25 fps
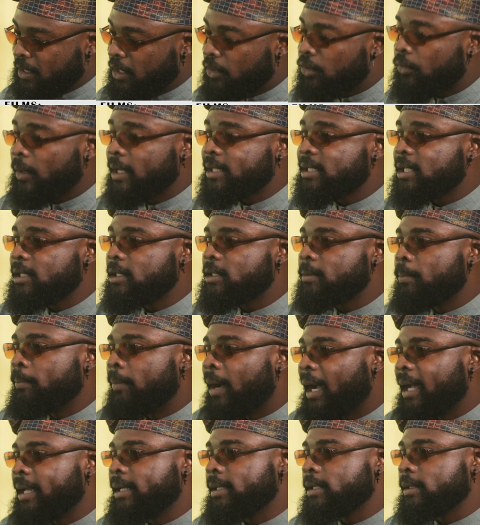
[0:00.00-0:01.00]
threatened
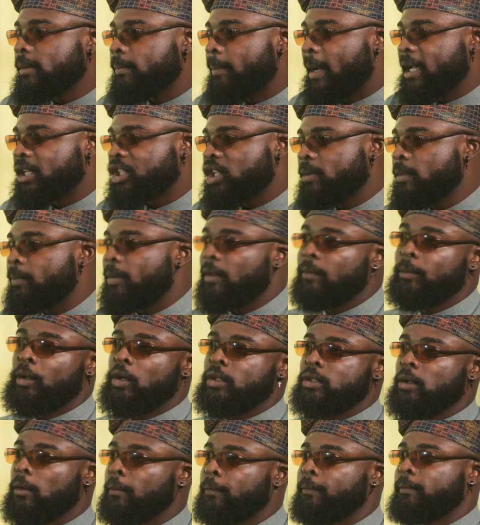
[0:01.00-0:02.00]
by streaming platforms
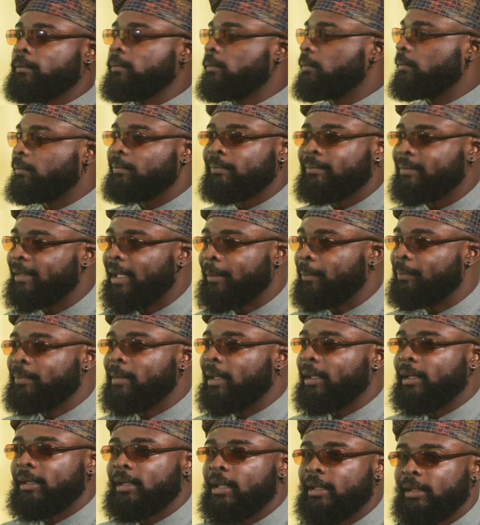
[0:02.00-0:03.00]
because of
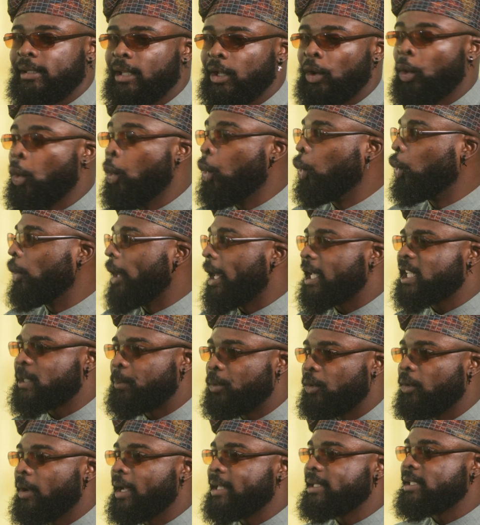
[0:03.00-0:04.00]
the whole
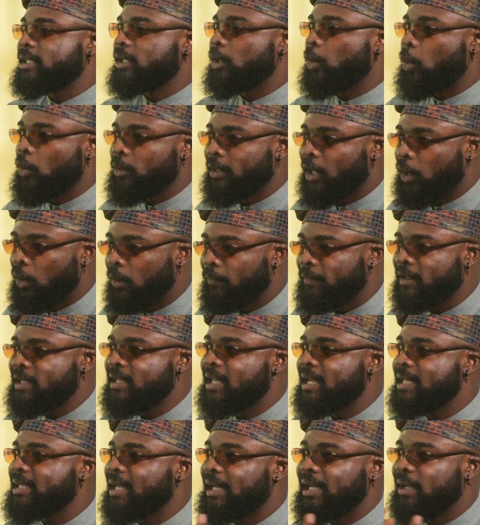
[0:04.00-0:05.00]
experience, the
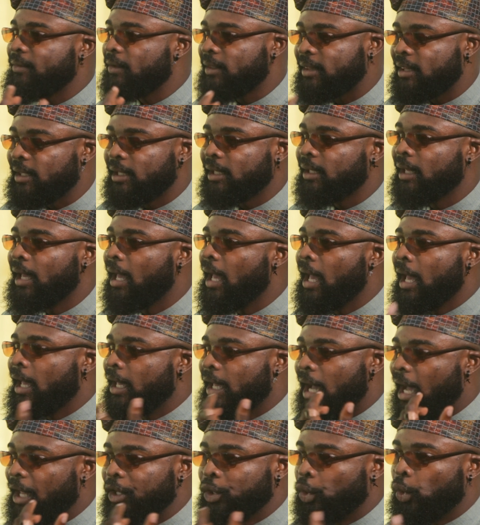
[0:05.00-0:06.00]
convenience, and everything.
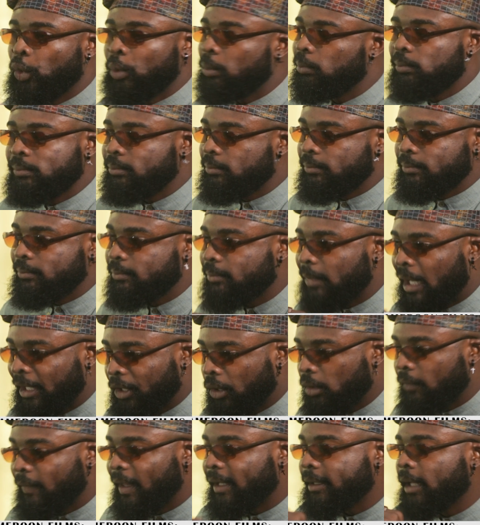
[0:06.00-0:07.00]
I know,
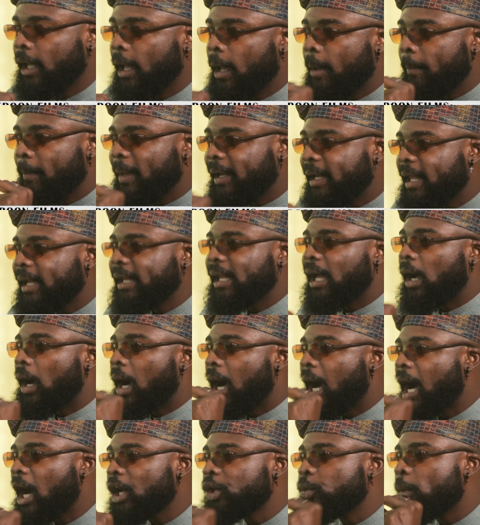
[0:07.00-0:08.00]
and all of that. But then now,
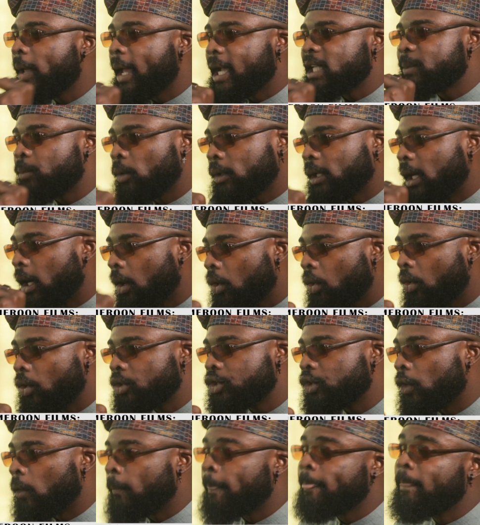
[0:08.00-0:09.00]
how do we export our
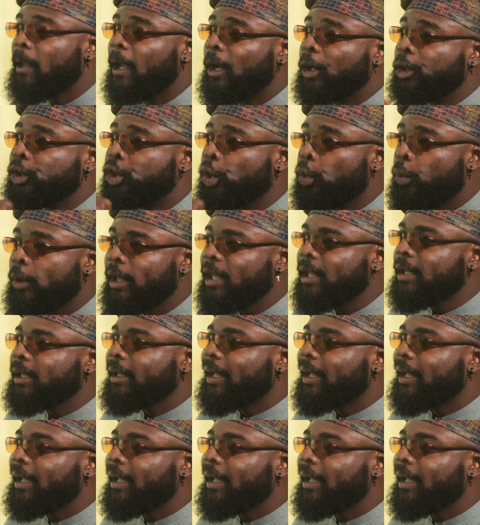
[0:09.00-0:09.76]
culture? Do we